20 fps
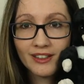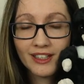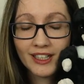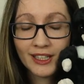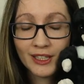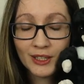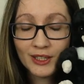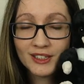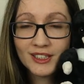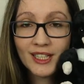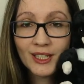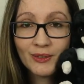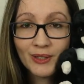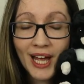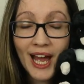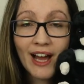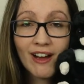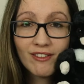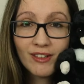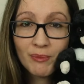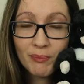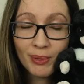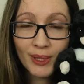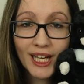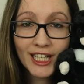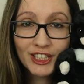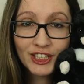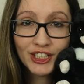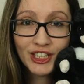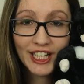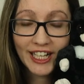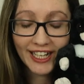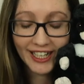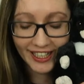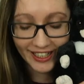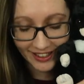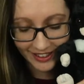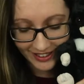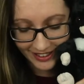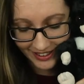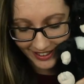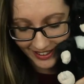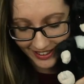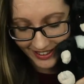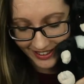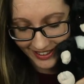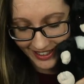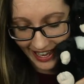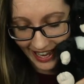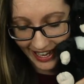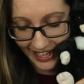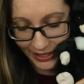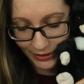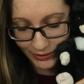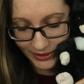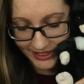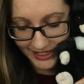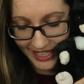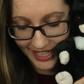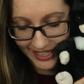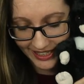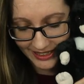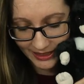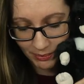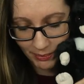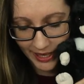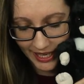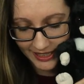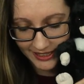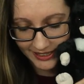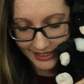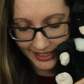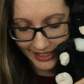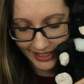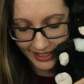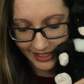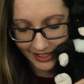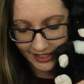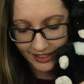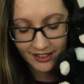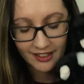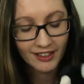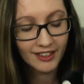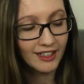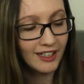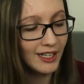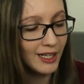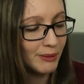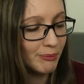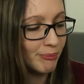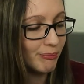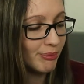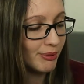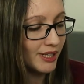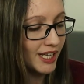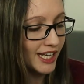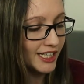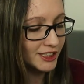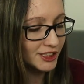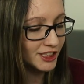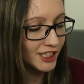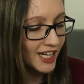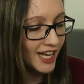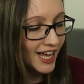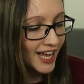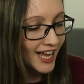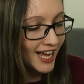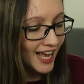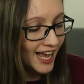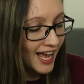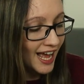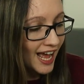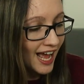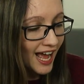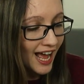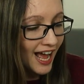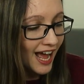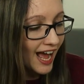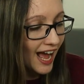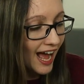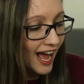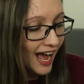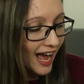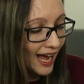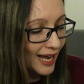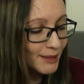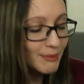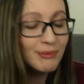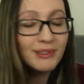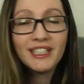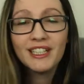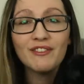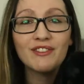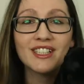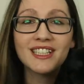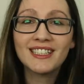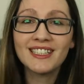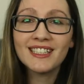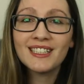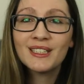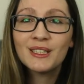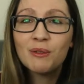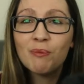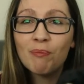it looks like we have a plushie. I was not expecting a plush. I believe this is